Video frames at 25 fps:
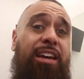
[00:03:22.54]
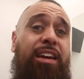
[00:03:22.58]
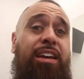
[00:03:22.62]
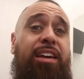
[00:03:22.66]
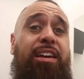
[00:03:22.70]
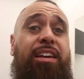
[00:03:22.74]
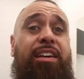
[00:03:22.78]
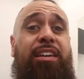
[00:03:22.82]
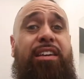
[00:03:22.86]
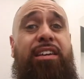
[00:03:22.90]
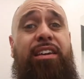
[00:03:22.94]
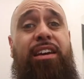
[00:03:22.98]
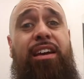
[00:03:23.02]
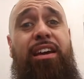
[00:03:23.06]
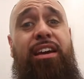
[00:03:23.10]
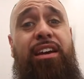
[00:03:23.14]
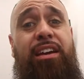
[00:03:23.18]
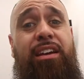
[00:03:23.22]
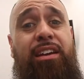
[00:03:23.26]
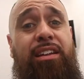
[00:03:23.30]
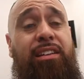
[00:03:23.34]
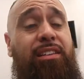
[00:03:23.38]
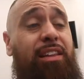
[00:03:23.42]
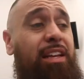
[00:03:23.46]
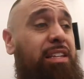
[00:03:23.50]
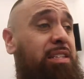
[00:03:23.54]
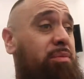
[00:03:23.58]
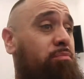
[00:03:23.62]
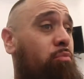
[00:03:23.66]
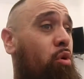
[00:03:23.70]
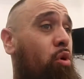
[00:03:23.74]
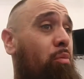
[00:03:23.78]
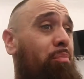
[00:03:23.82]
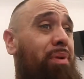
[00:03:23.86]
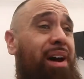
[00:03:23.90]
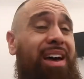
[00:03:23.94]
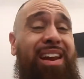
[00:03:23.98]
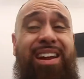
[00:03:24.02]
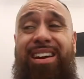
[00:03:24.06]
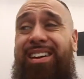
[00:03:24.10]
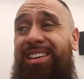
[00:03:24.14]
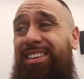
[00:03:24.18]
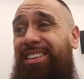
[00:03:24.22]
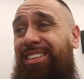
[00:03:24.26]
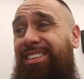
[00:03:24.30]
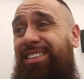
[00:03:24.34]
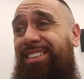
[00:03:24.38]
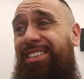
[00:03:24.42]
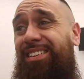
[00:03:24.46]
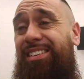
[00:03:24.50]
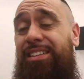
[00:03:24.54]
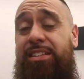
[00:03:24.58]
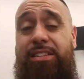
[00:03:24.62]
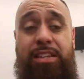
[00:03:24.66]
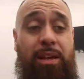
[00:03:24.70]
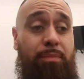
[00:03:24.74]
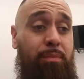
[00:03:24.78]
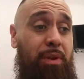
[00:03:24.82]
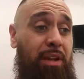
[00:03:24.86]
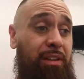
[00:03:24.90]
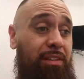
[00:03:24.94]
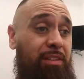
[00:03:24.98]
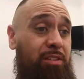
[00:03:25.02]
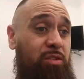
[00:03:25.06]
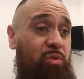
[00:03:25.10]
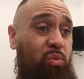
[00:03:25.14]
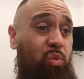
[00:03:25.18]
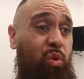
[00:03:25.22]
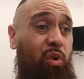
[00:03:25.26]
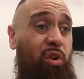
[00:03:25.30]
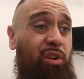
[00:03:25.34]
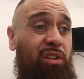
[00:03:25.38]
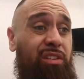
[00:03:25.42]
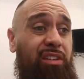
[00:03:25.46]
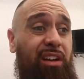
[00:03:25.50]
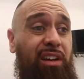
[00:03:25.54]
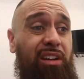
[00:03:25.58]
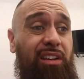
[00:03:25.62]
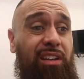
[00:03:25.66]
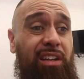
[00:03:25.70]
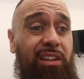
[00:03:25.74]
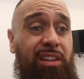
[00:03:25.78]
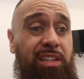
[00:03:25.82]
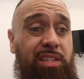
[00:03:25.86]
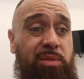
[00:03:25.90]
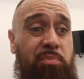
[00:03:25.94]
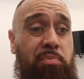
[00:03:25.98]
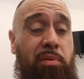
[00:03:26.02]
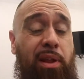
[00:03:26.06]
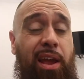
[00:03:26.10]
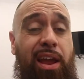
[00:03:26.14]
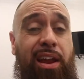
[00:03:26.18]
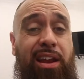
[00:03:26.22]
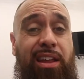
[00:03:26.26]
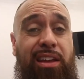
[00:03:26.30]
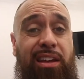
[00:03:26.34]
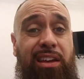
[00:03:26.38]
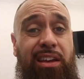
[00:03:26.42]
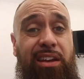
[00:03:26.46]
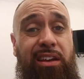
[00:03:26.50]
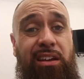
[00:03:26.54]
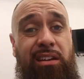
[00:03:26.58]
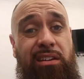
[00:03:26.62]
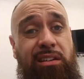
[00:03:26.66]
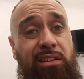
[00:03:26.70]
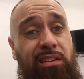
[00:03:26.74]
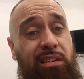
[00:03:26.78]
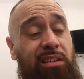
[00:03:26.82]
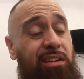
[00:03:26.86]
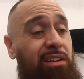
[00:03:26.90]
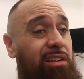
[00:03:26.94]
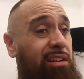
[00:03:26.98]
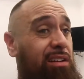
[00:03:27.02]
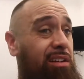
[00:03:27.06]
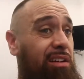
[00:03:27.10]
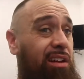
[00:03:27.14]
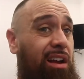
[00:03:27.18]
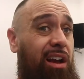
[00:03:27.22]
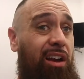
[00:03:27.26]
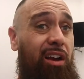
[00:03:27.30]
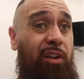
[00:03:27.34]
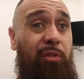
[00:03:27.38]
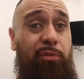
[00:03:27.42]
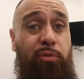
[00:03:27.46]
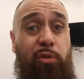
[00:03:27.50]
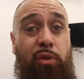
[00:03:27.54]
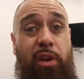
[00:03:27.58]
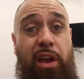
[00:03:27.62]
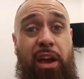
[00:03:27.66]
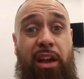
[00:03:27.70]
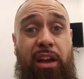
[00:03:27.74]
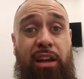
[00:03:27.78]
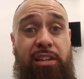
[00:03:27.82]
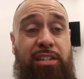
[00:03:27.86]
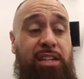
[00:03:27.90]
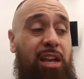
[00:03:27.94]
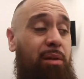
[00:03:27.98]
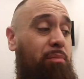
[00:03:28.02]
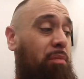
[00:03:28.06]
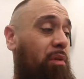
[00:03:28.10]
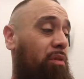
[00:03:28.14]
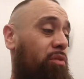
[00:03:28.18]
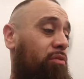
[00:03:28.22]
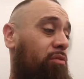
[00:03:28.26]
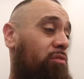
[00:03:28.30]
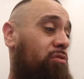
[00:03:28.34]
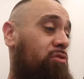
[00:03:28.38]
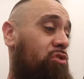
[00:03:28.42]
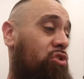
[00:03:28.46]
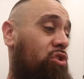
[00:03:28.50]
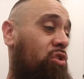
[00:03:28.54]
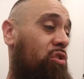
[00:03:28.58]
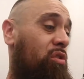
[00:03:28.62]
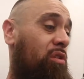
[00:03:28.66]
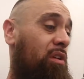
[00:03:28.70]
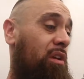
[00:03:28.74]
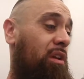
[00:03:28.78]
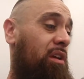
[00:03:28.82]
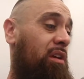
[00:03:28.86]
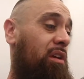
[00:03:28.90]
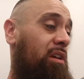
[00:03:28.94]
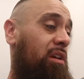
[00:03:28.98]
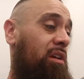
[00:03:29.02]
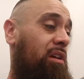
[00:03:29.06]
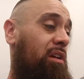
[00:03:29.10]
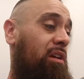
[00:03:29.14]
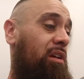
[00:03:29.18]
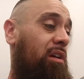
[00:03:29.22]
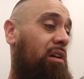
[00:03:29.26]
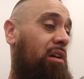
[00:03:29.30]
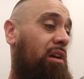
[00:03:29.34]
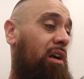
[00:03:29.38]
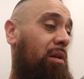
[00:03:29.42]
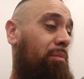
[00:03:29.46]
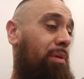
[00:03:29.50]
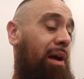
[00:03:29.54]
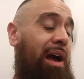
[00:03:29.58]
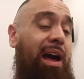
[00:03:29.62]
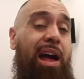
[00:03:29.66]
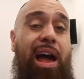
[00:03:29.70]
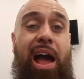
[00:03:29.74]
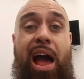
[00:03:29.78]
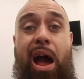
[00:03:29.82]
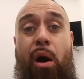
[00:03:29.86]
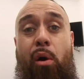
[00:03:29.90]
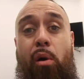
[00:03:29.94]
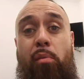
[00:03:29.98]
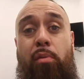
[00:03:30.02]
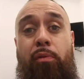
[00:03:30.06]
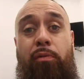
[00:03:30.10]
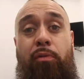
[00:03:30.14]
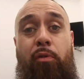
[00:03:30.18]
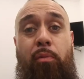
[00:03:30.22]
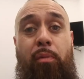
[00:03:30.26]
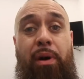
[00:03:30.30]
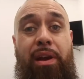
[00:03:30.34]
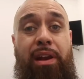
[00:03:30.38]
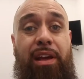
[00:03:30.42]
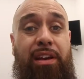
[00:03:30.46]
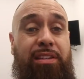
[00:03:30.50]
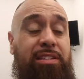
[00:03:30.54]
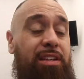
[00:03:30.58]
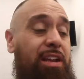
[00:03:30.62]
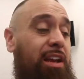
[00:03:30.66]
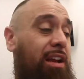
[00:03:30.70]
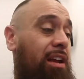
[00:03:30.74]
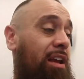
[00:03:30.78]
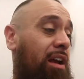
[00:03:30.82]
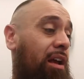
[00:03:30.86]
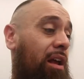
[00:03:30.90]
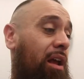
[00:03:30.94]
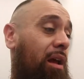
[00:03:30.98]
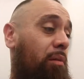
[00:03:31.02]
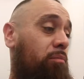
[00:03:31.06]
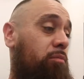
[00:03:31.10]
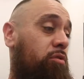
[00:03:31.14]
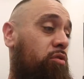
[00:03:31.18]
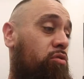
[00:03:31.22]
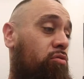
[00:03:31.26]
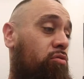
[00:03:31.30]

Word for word: okay, that's more better. Time to get this work done, get this planning in. I got a few haircuts coming through shortly. Got about an hour before my next haircut comes